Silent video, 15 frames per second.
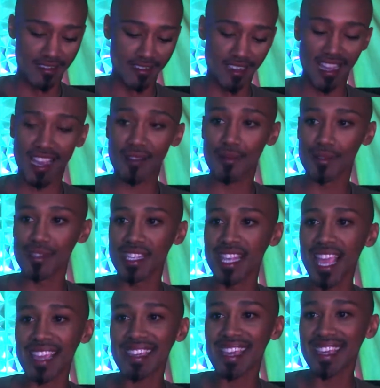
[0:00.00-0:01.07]
I will
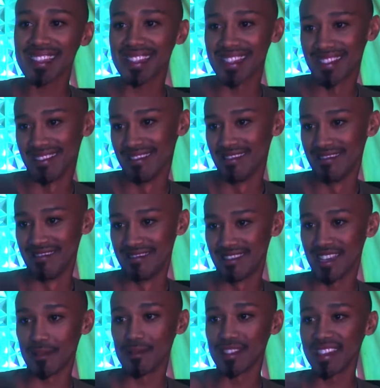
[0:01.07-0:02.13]
take it. I
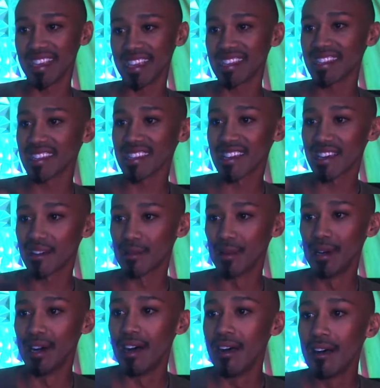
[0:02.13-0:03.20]
will take it to go.
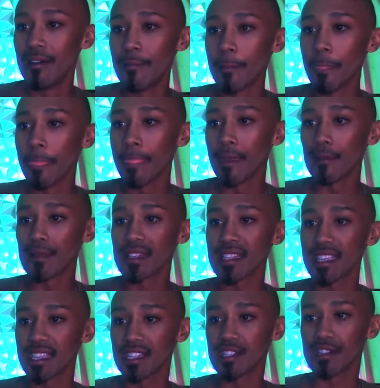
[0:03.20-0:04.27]
Was he
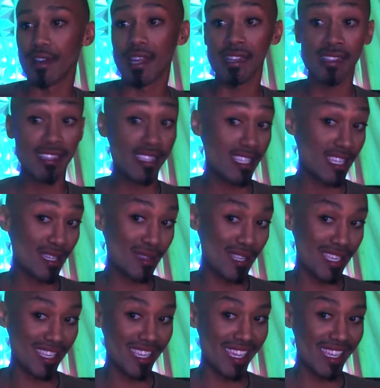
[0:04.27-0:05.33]
attracted to you
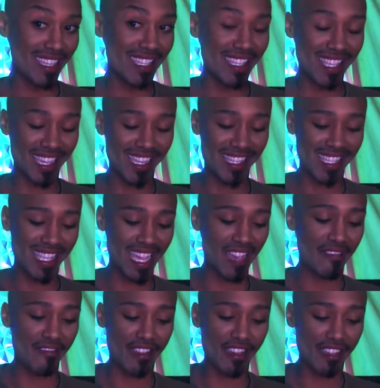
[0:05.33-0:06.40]
today, Slade
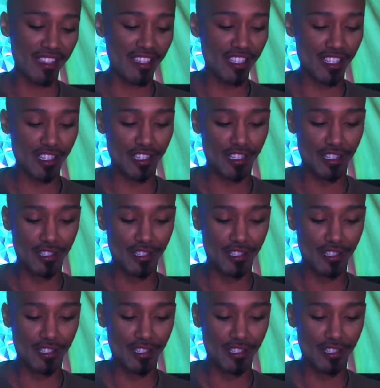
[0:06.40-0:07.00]
Savage?